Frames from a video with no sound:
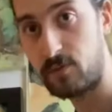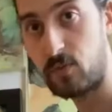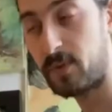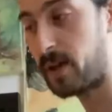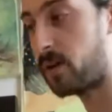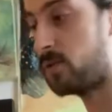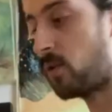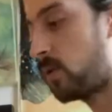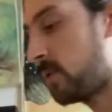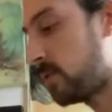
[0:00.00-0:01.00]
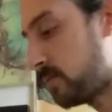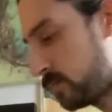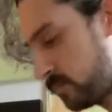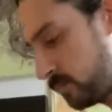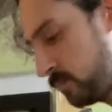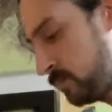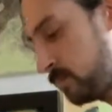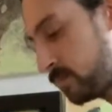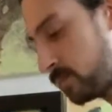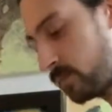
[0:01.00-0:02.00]
For playing our normal
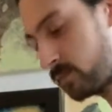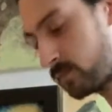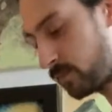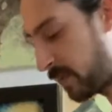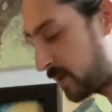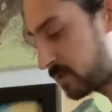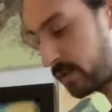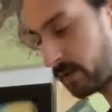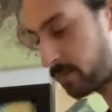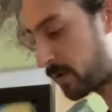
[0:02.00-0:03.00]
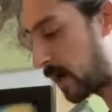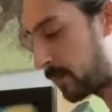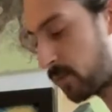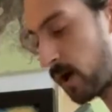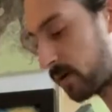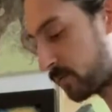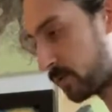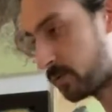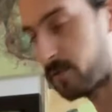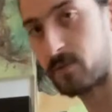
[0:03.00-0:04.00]
basic pop rock
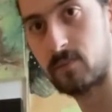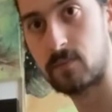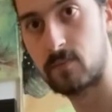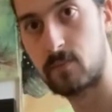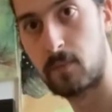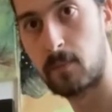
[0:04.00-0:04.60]
groove, 1